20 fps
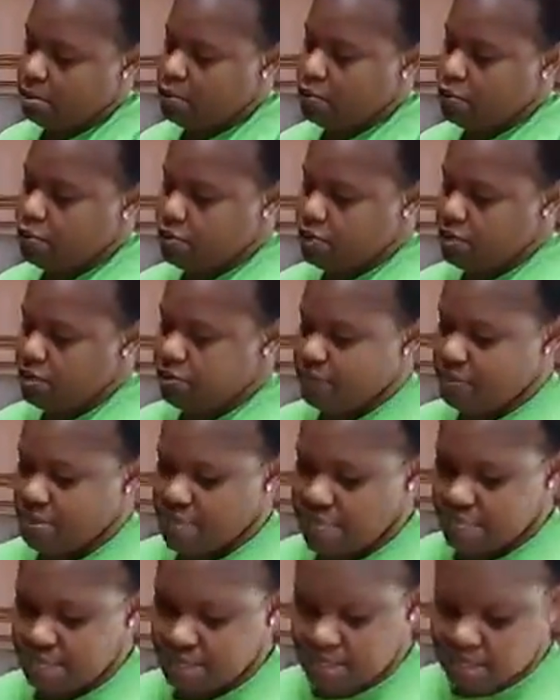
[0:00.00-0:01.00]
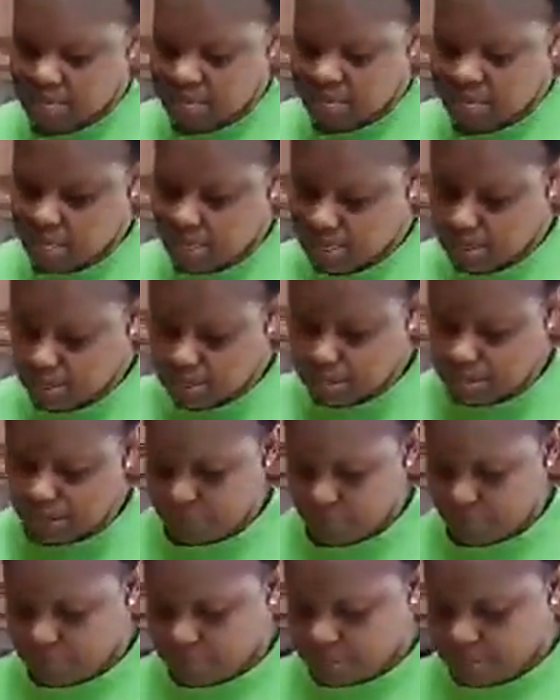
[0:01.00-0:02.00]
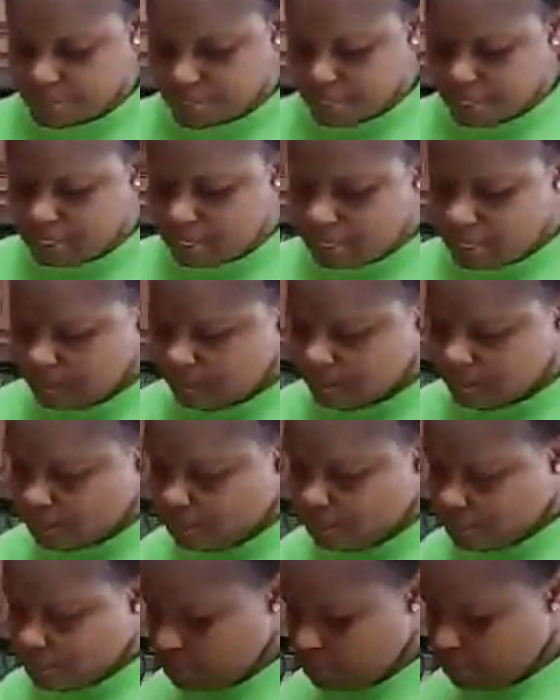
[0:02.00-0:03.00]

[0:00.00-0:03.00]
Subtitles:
You start from that side and I'll start from this side. How's that work?